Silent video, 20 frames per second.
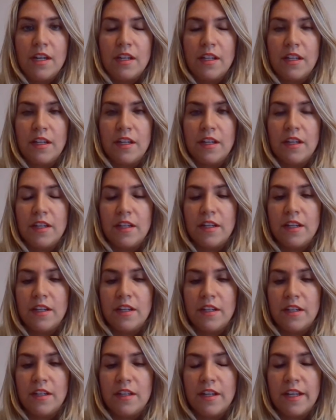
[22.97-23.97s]

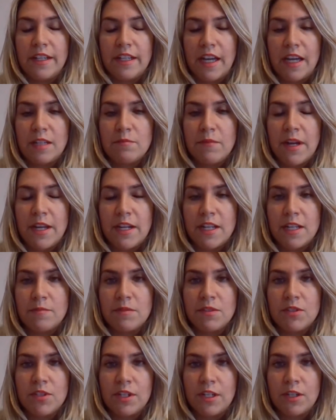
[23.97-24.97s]
Again, my name
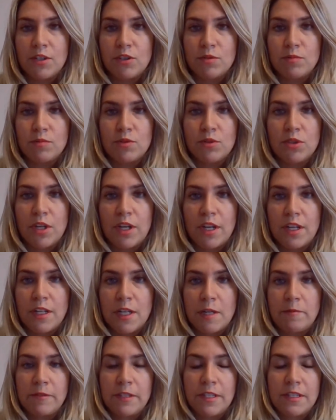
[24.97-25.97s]
is Ceren Çubukçu and
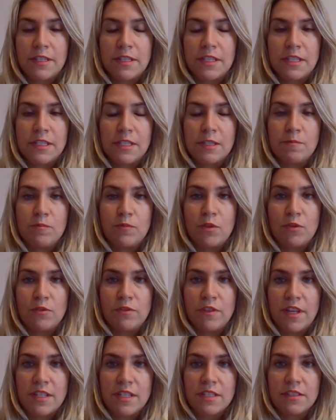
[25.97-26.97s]
I'm assistant
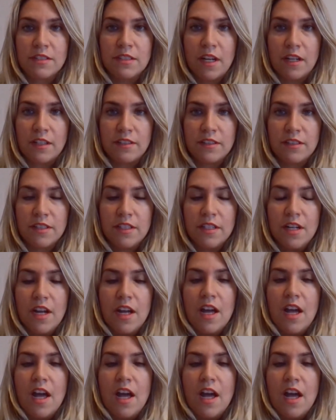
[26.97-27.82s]
professor doctor